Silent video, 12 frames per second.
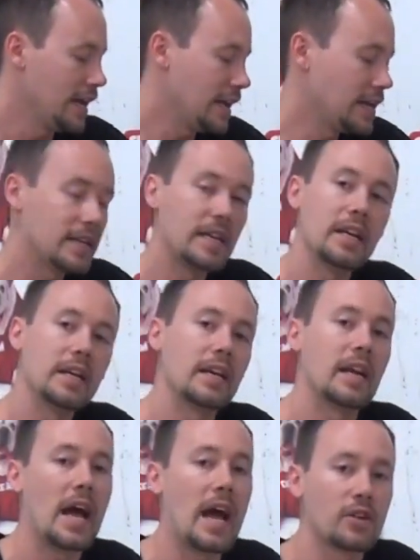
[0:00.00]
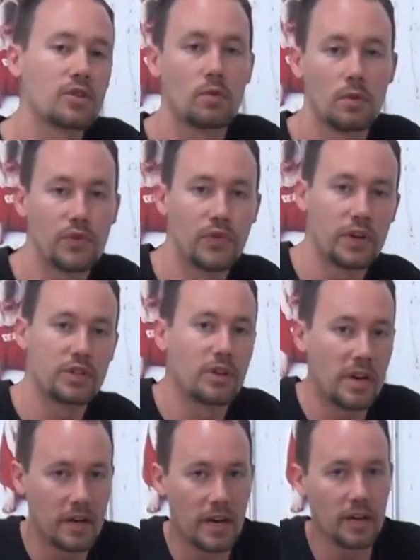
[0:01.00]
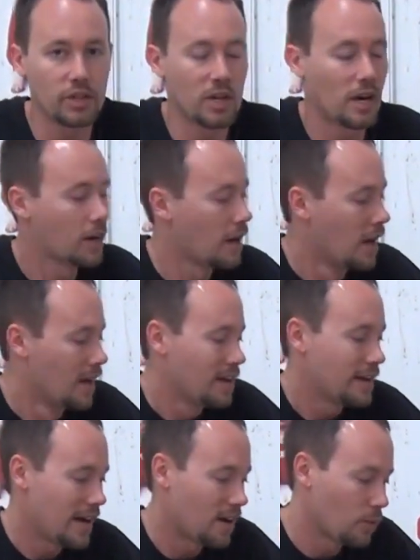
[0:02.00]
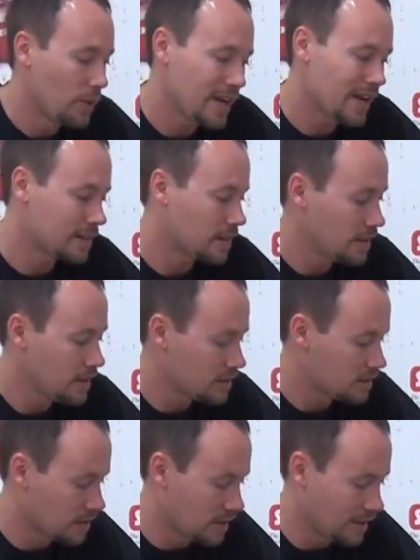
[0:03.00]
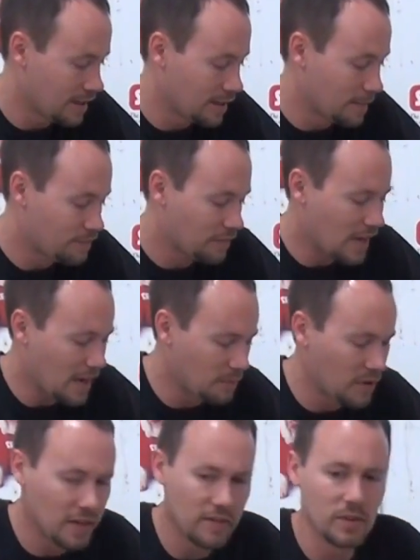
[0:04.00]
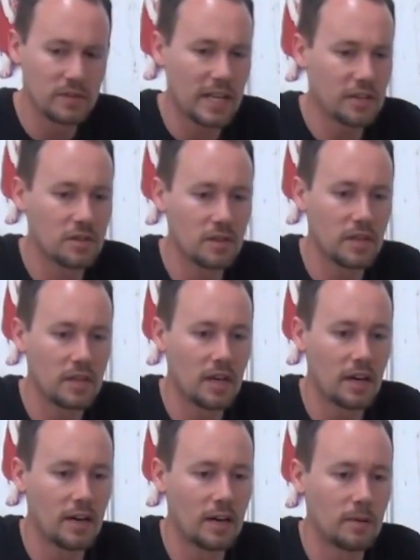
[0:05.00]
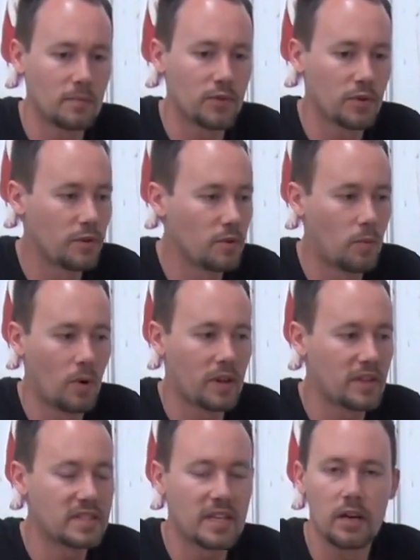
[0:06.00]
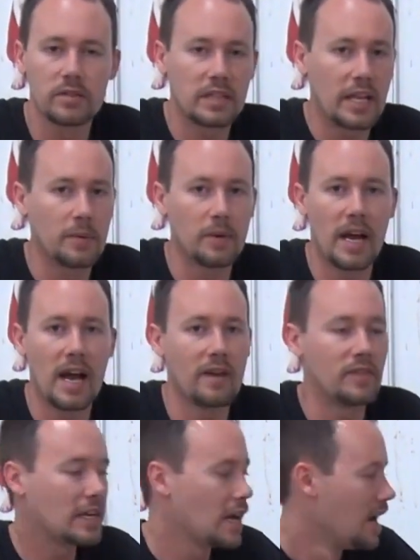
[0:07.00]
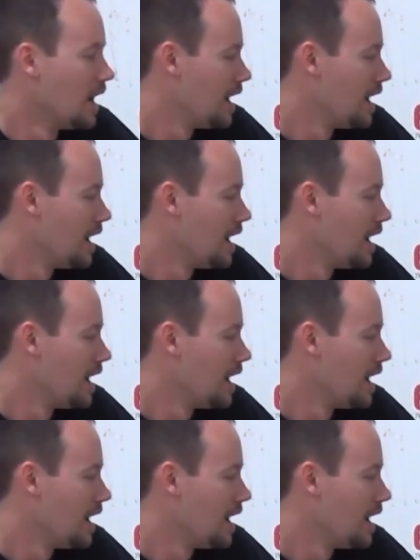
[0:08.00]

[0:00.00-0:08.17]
in getting an actual refrigerated air dryer. Now, we got this, I believe it was actually through one of the sales that they were having.